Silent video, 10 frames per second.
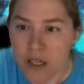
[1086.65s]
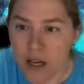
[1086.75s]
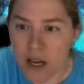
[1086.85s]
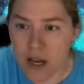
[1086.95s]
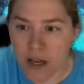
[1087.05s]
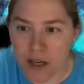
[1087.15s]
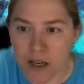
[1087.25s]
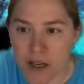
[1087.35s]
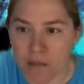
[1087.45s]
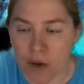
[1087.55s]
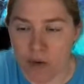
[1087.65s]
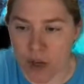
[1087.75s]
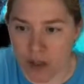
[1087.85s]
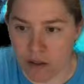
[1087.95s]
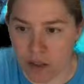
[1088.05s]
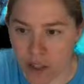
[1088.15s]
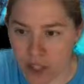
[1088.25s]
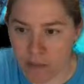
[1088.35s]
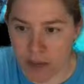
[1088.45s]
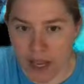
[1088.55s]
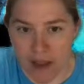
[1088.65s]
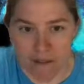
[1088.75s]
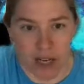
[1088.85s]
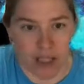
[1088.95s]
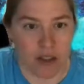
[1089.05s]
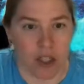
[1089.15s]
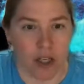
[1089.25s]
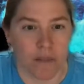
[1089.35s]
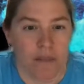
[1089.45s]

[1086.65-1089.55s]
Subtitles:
Good. Christian might have an answer.